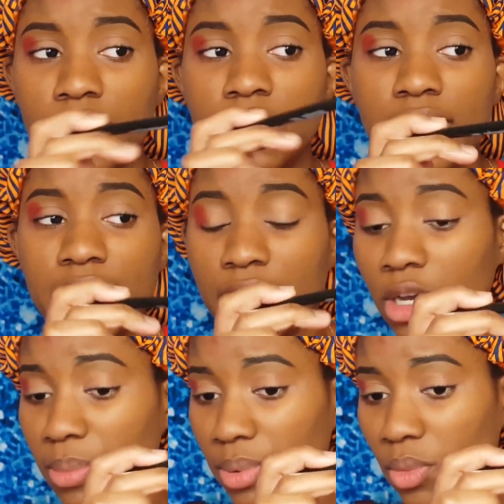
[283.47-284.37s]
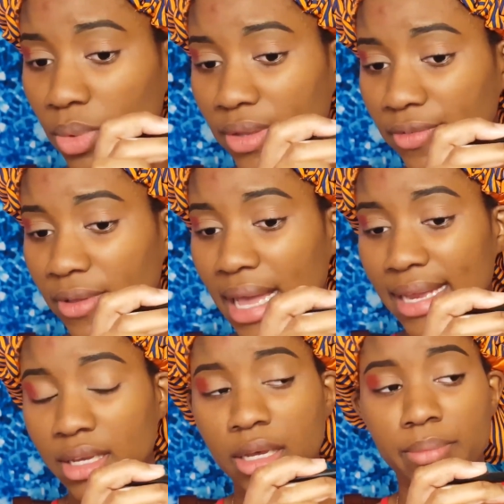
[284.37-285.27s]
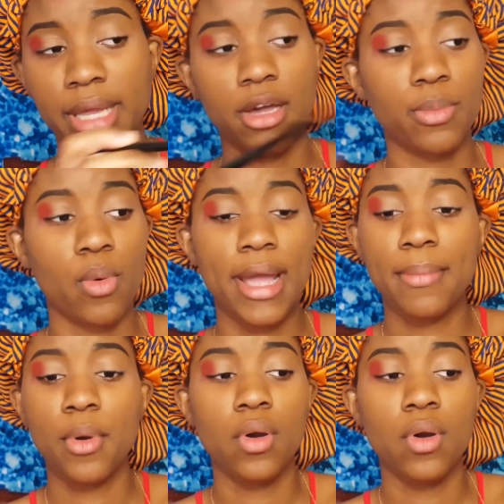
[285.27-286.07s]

clean it up with either a makeup wipe